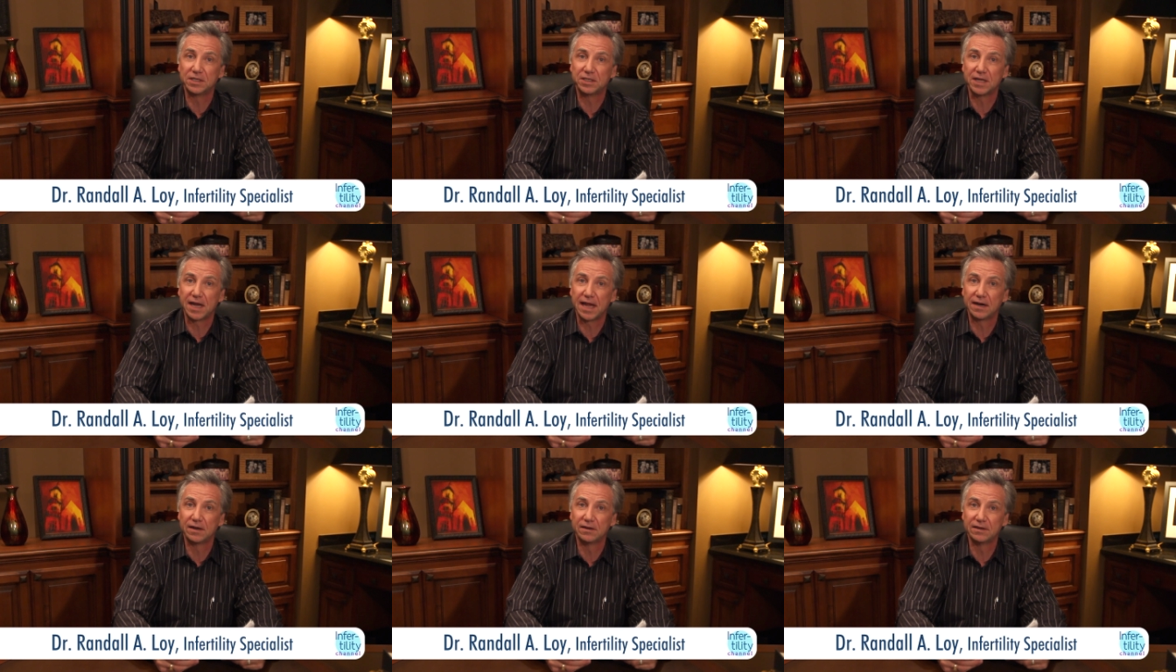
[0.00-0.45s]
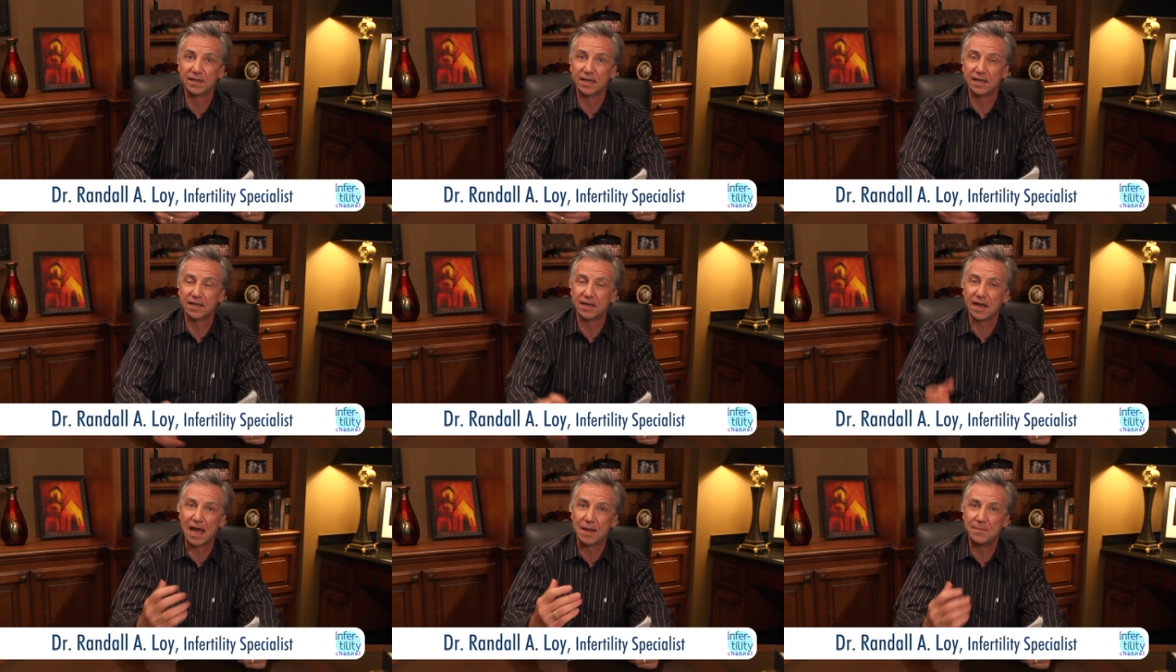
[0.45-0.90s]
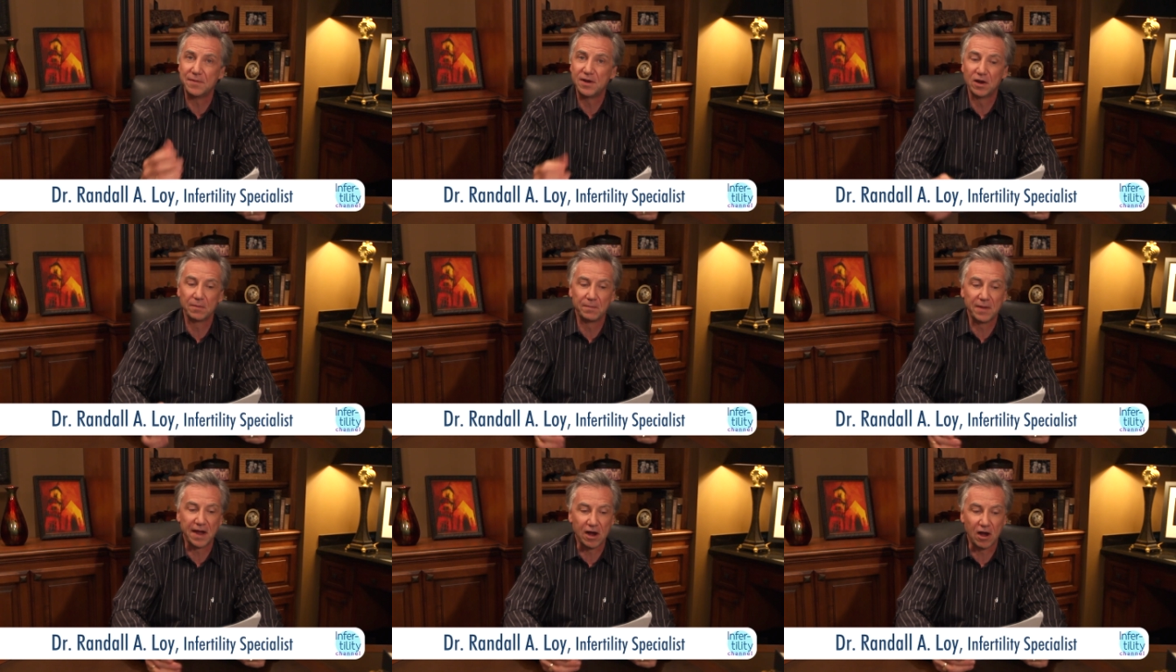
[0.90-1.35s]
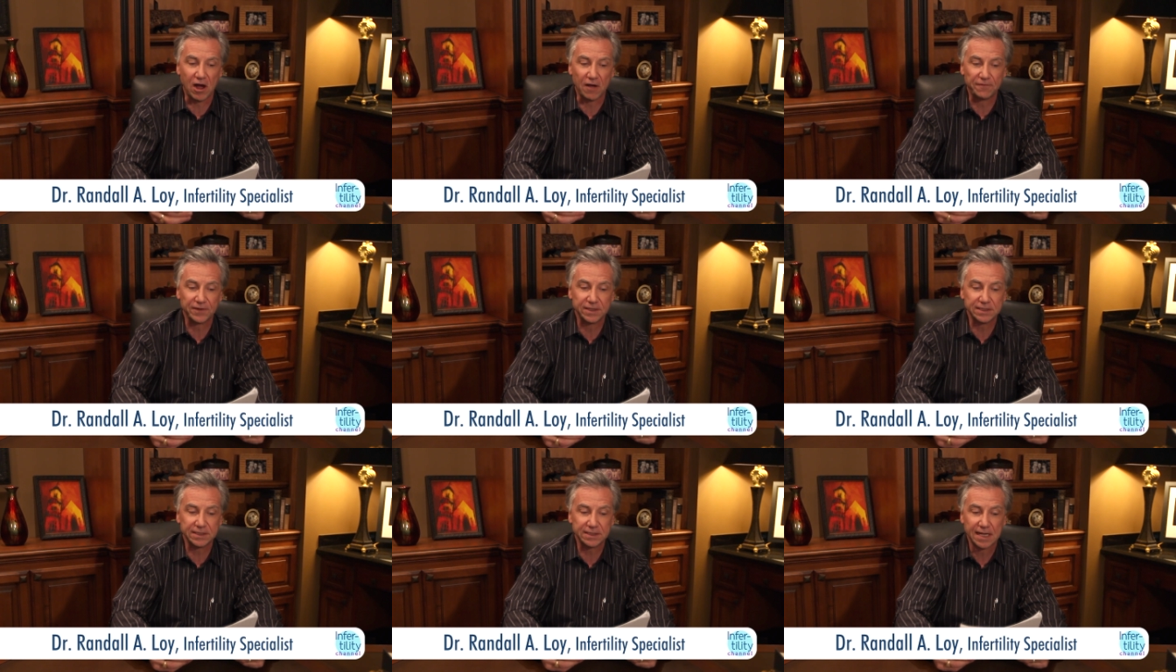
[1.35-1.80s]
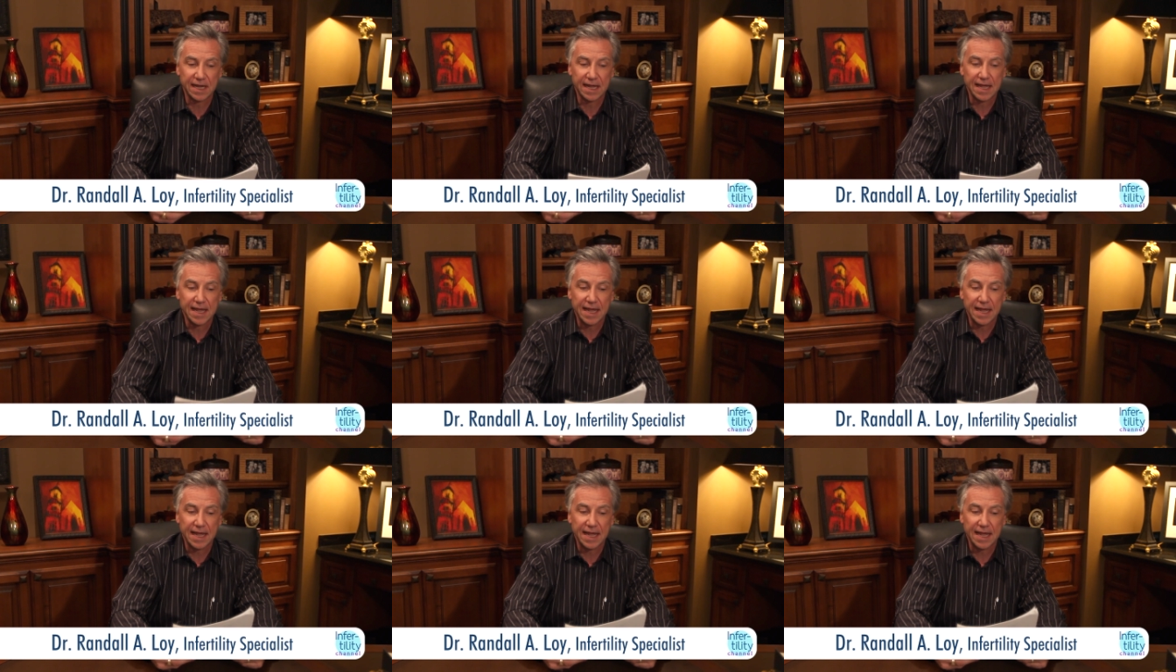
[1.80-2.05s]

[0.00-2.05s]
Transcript: Channel, and I'm here in my office,